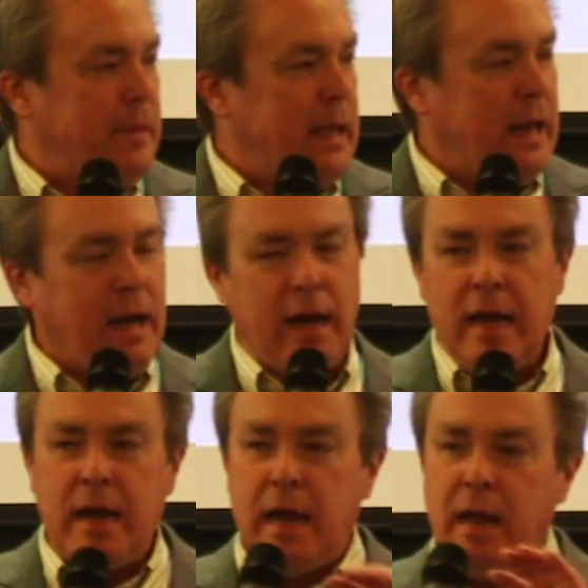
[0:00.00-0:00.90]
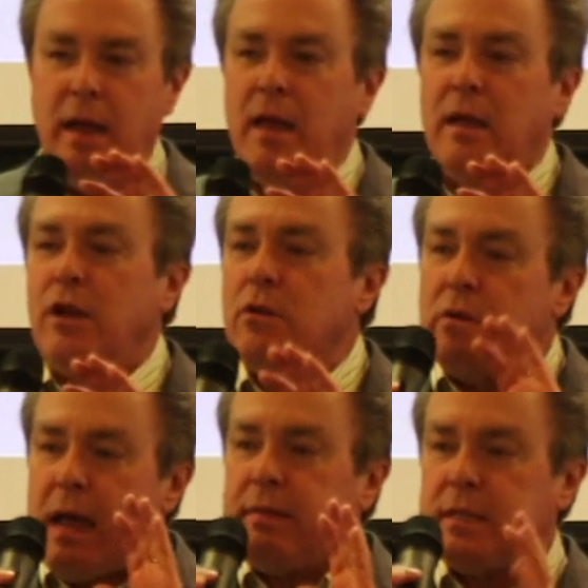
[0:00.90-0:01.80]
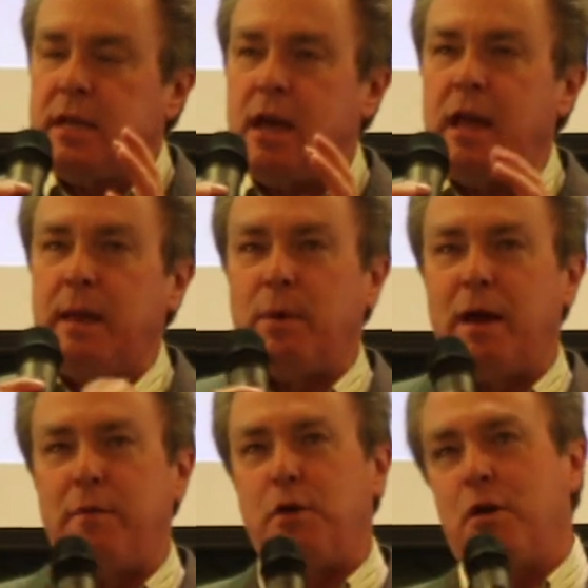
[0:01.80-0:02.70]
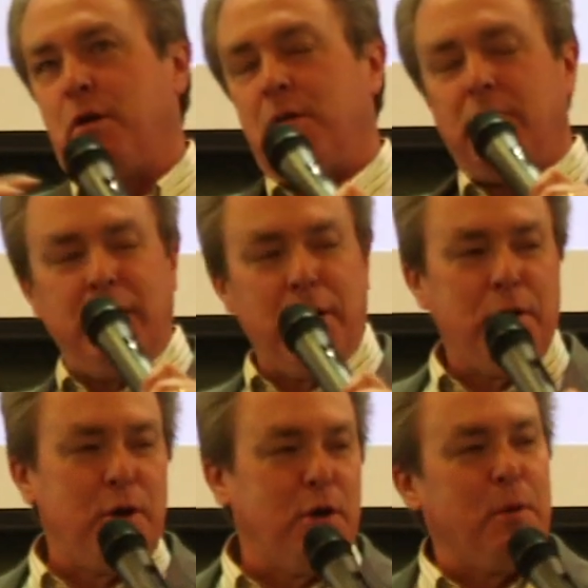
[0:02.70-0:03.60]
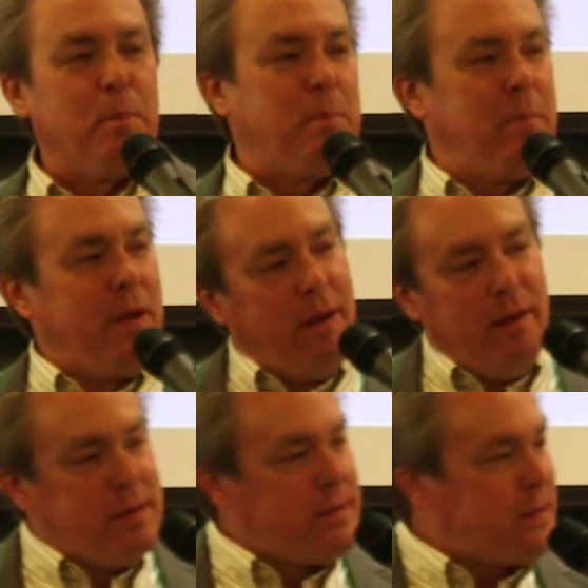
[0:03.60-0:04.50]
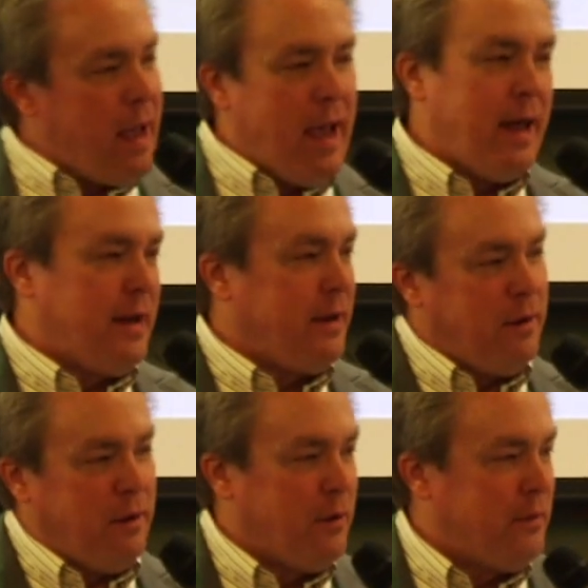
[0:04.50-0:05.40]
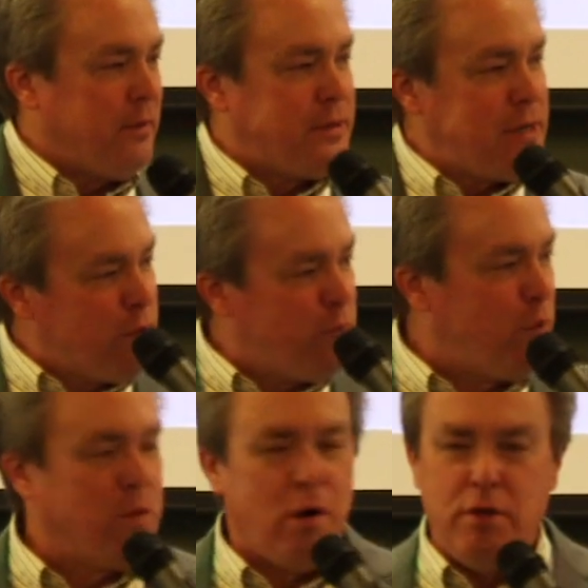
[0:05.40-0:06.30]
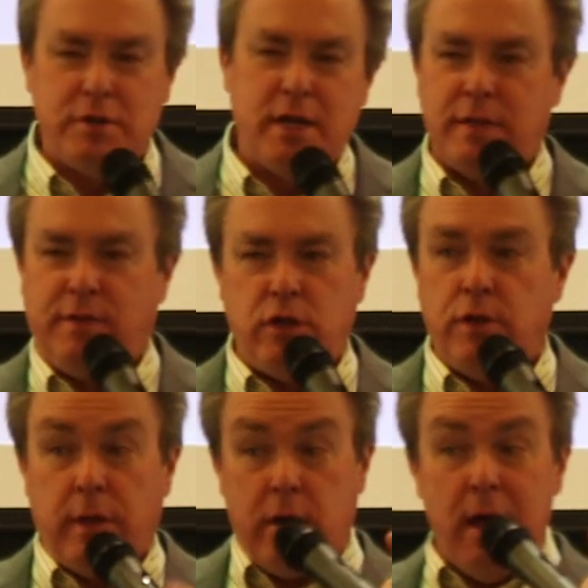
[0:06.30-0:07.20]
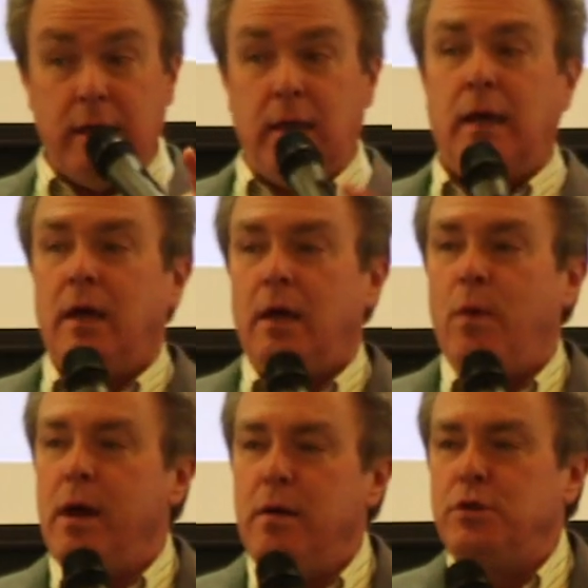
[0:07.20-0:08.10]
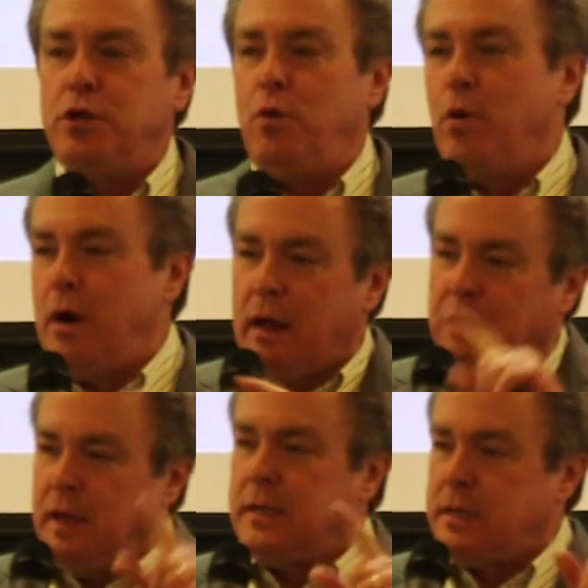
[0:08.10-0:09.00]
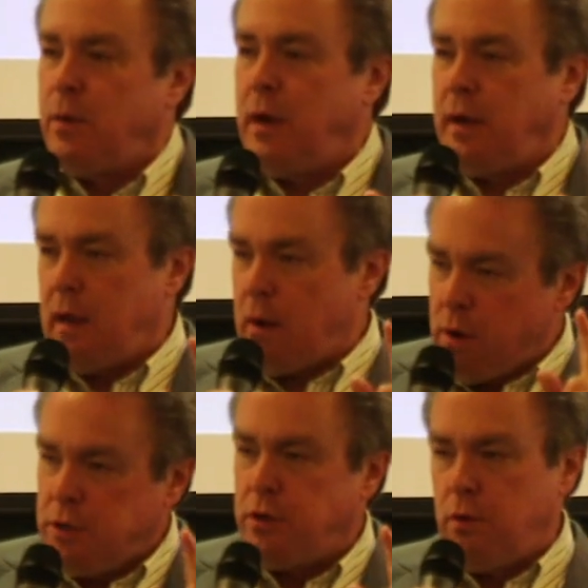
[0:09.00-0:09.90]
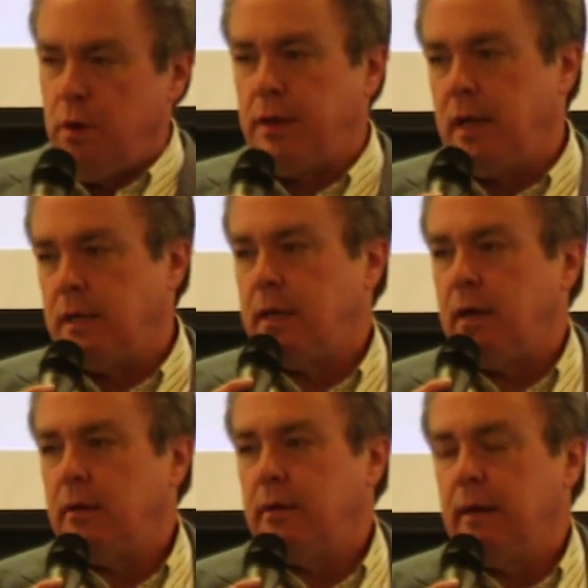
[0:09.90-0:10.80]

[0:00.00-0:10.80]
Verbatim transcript: And, uh, and I, you know, at the time, whenever you're, you know, you're sad and you're tearful and all those kinds of things, you think, God, why don't you work out things the way that I want you to work things out?